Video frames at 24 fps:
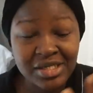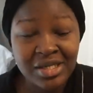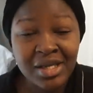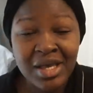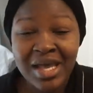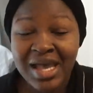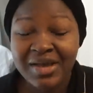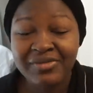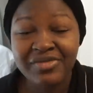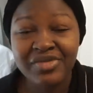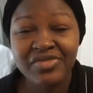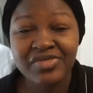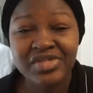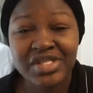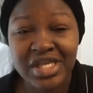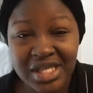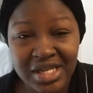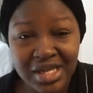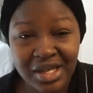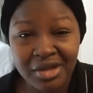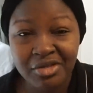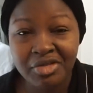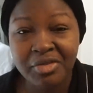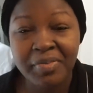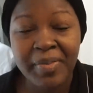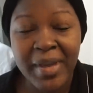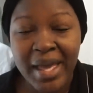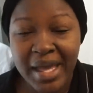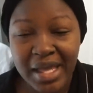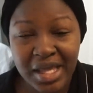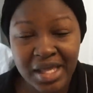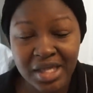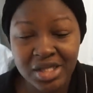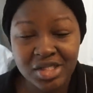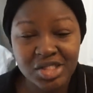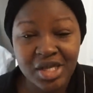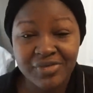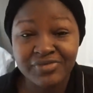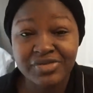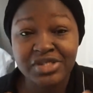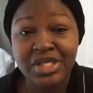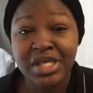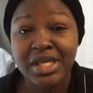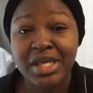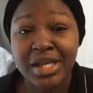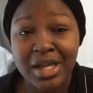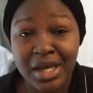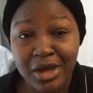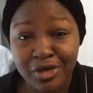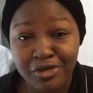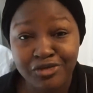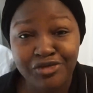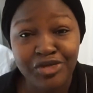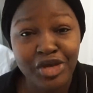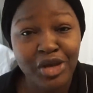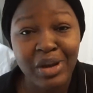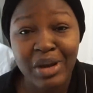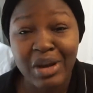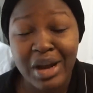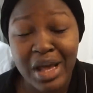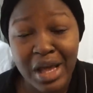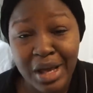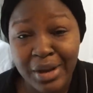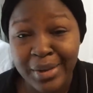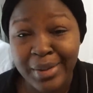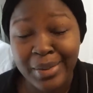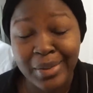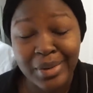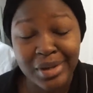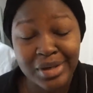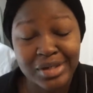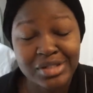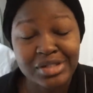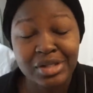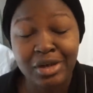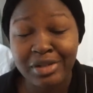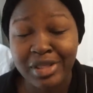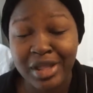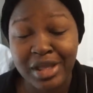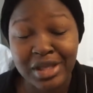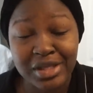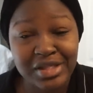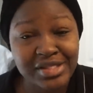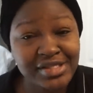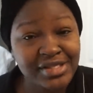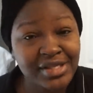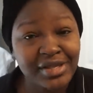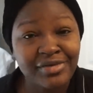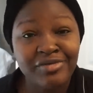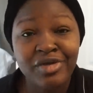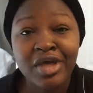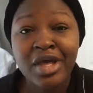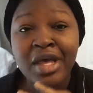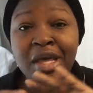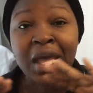I haven't even taken out the package. I've taken it out, figure out how it works, all that good stuff.